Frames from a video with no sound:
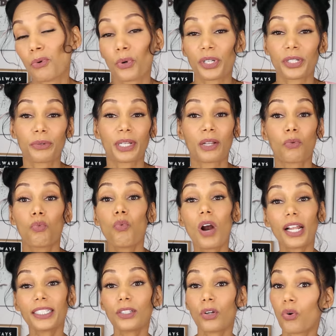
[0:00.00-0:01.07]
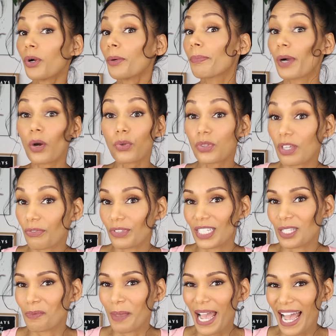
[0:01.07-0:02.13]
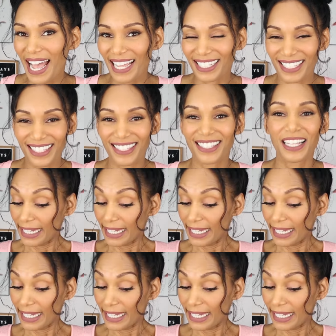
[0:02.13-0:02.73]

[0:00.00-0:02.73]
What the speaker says: ordering one or both of these bags.